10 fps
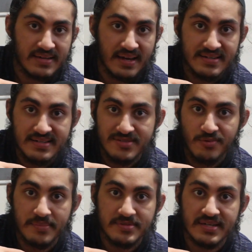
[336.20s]
And these
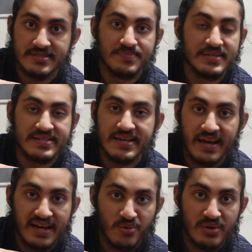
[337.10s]
websites, basically
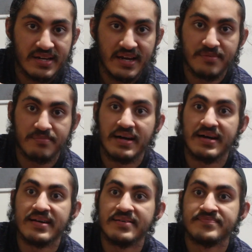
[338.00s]
anyone can
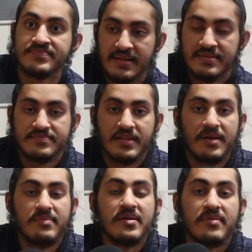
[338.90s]
apply.
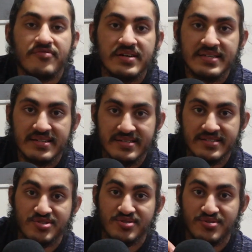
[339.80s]
And me and my friends
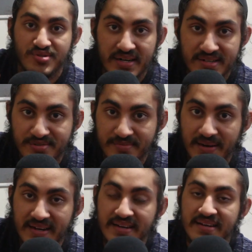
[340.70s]
actually tried to
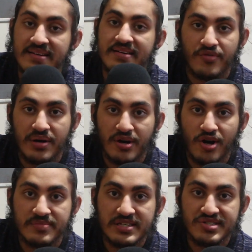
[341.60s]
apply for an
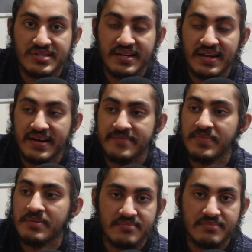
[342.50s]
accommodation in there.
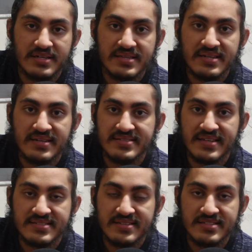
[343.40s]
But the thing is,
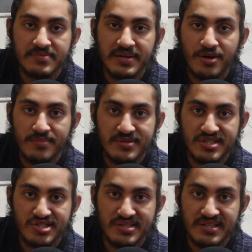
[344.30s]
there's a big
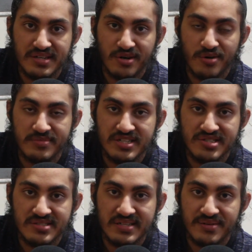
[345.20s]
competition in
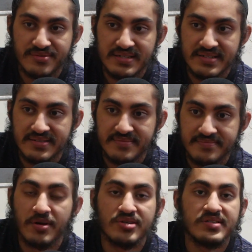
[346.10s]
accommodations nowadays.
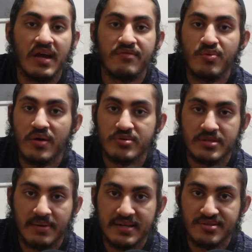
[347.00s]
Because everyone was
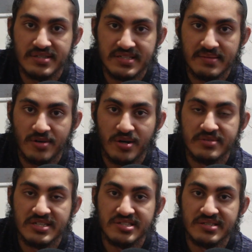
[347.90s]
applying to the same
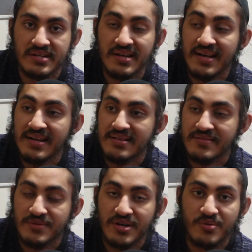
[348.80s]
accommodation,
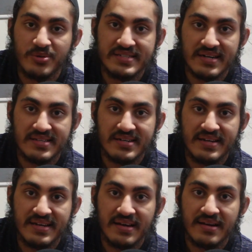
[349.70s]
we got rejected in
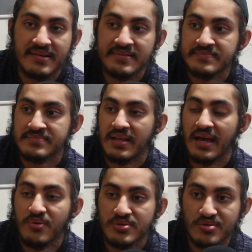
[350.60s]
the end.
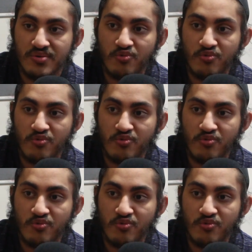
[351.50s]
And it was so